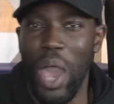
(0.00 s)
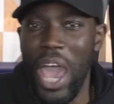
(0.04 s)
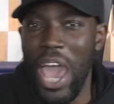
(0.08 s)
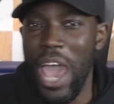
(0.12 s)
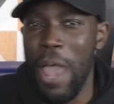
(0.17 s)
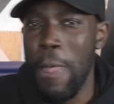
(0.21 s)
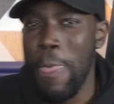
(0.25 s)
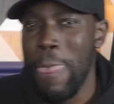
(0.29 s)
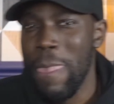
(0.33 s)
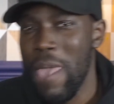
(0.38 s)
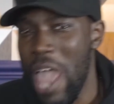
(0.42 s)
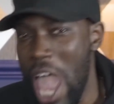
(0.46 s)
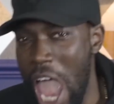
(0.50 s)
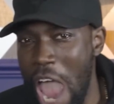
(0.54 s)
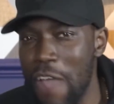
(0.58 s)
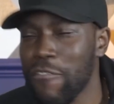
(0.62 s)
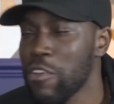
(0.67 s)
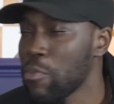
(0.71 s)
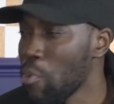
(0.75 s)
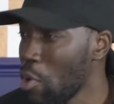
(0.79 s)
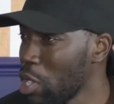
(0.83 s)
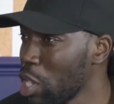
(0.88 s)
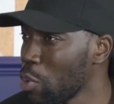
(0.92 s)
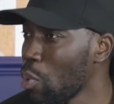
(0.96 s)
where
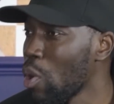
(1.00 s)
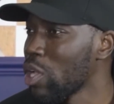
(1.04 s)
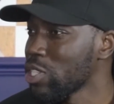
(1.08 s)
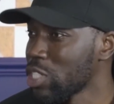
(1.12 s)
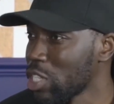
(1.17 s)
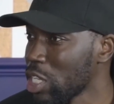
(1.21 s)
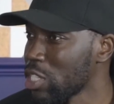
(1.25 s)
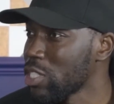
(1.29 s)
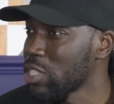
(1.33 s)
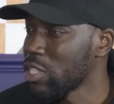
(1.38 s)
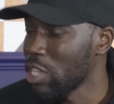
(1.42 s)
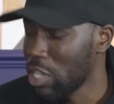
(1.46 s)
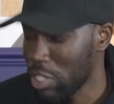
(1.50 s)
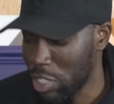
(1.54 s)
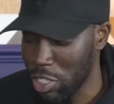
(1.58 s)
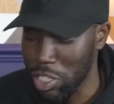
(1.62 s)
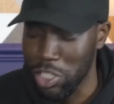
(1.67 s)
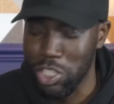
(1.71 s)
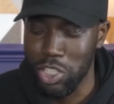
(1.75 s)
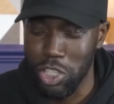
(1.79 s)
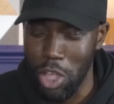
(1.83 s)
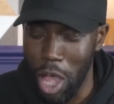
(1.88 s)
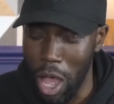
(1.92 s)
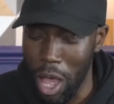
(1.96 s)
everybody wants us
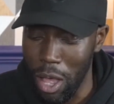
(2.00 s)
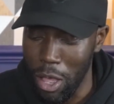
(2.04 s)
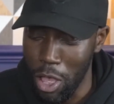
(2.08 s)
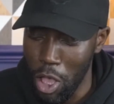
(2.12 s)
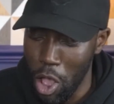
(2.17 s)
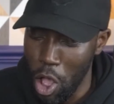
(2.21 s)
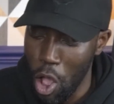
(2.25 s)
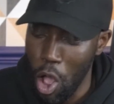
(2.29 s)
to start.